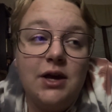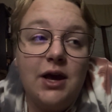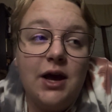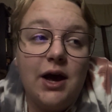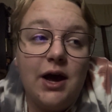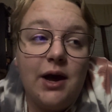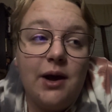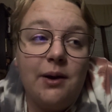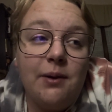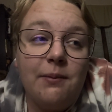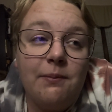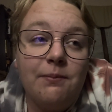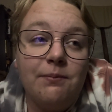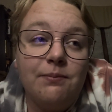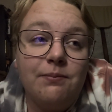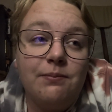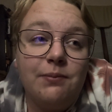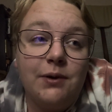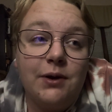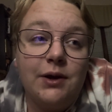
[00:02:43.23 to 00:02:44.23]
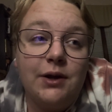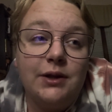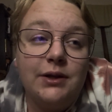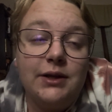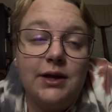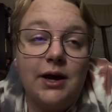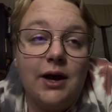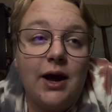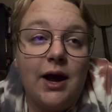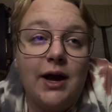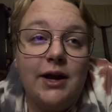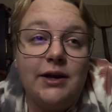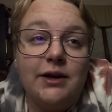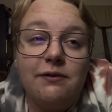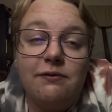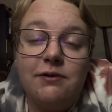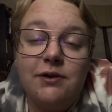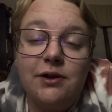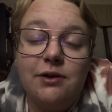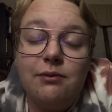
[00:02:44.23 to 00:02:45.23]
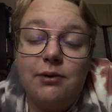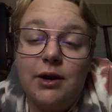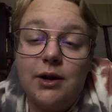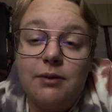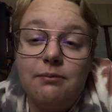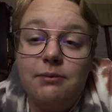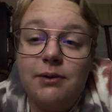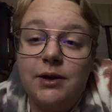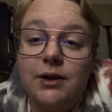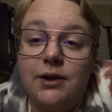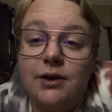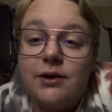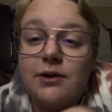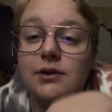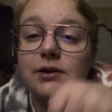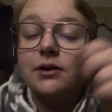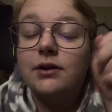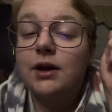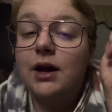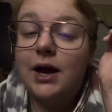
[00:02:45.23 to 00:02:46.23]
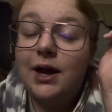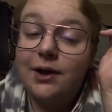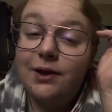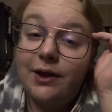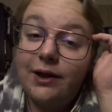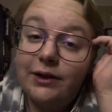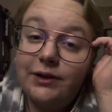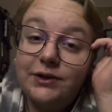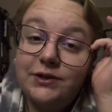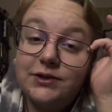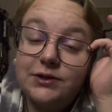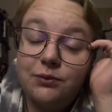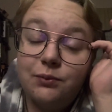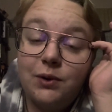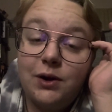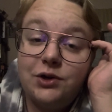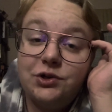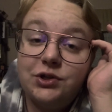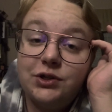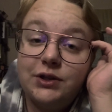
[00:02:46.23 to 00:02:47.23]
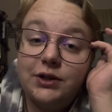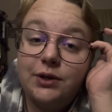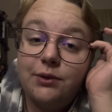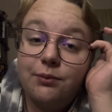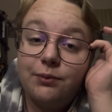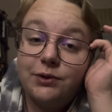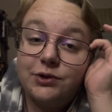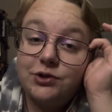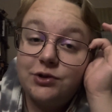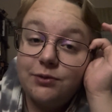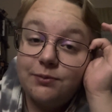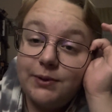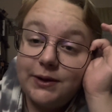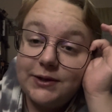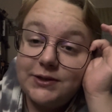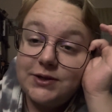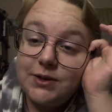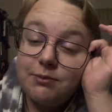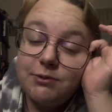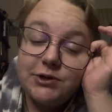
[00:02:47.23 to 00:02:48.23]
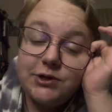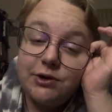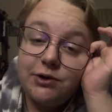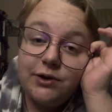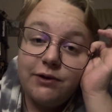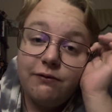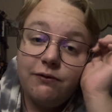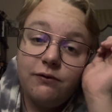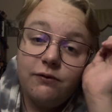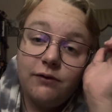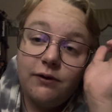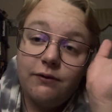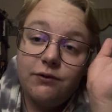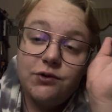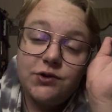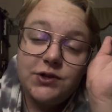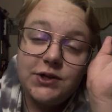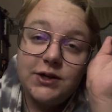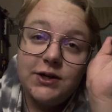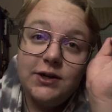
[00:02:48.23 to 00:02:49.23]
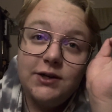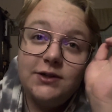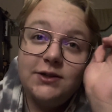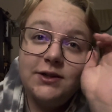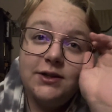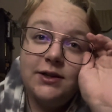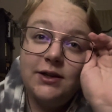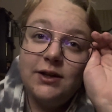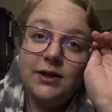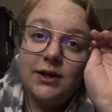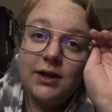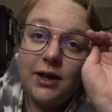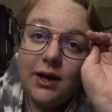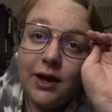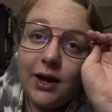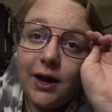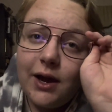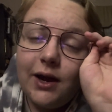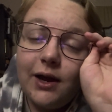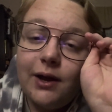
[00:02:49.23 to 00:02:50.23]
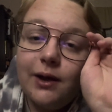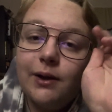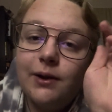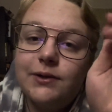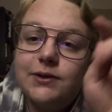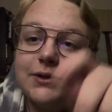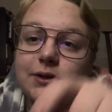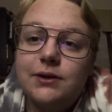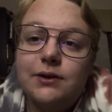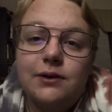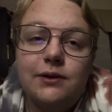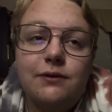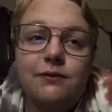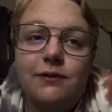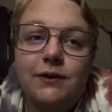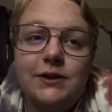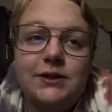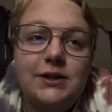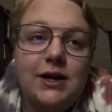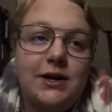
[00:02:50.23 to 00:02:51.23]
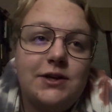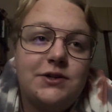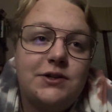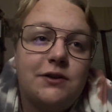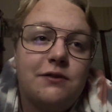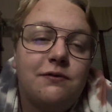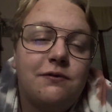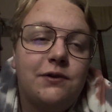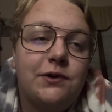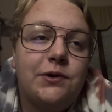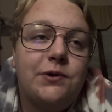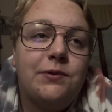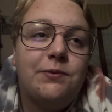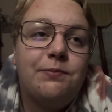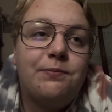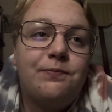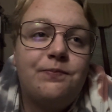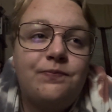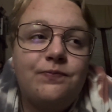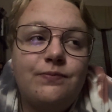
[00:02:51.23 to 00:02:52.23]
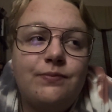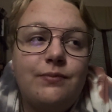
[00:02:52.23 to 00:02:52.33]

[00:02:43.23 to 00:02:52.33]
Um, but yeah, I definitely recommend uh, at least watching the original Pet Sematary if you've never seen it. Uh, it's a fantastic film.